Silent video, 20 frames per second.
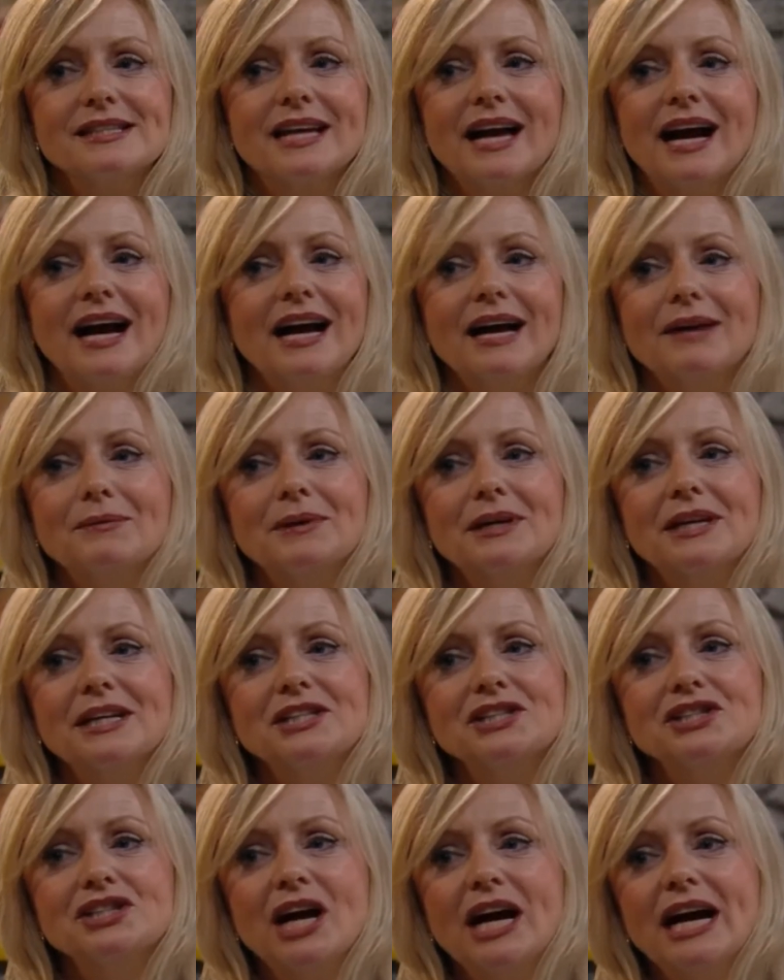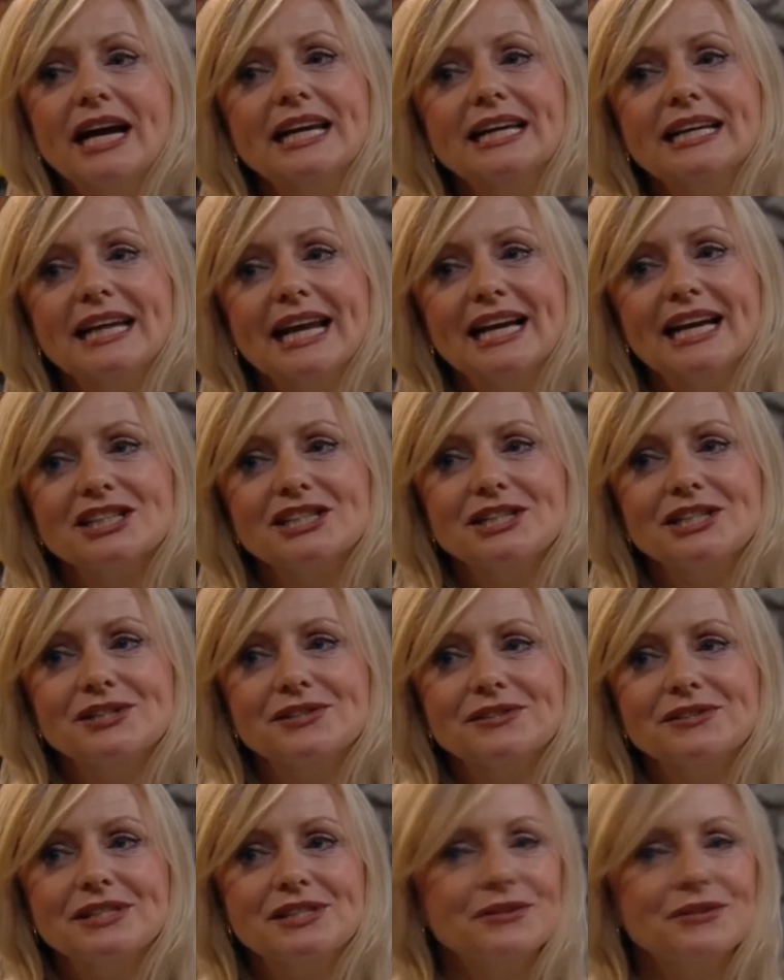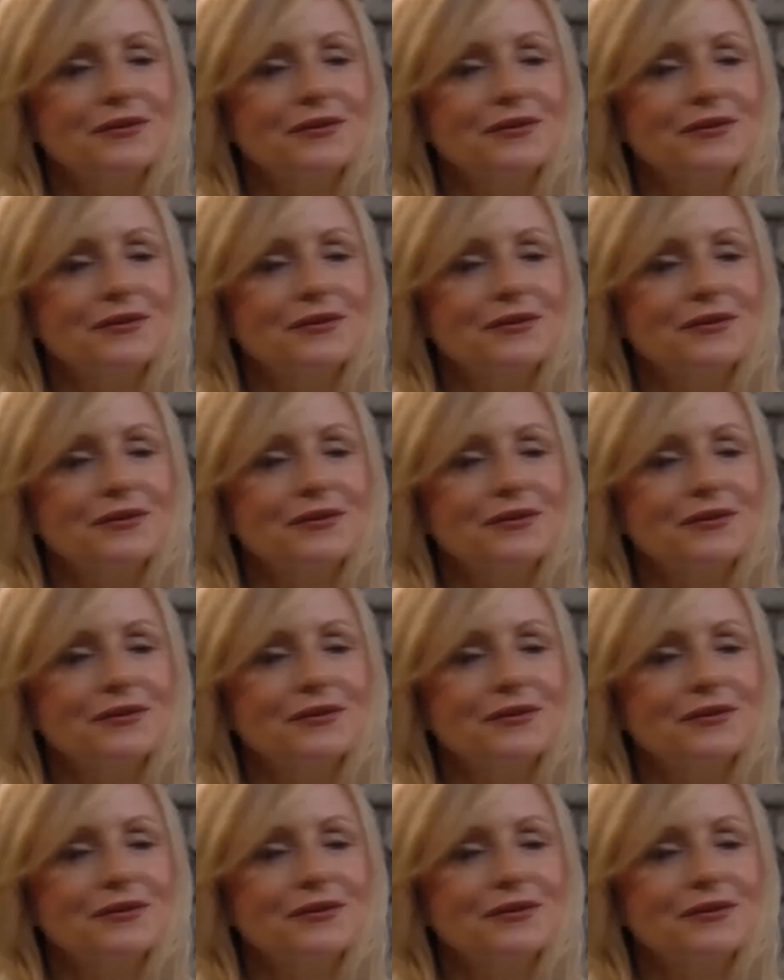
guy were a giant, Ashley stood his